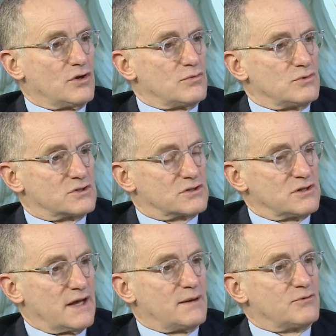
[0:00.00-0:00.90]
which
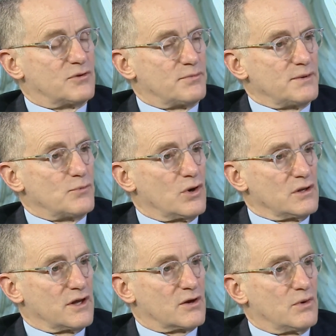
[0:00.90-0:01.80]
claims to be more
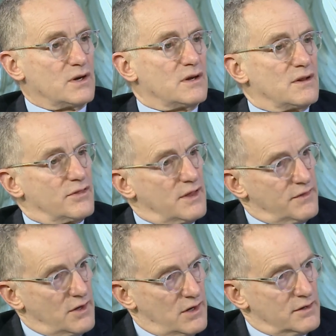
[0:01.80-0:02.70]
liquid than
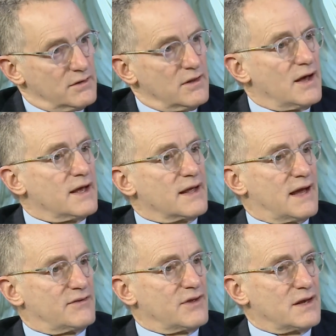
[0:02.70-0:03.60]
the underlying
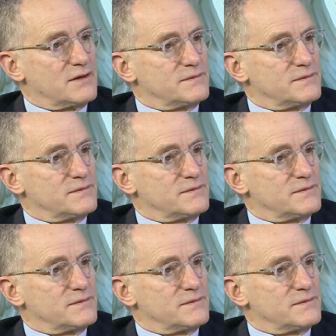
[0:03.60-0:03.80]
asset.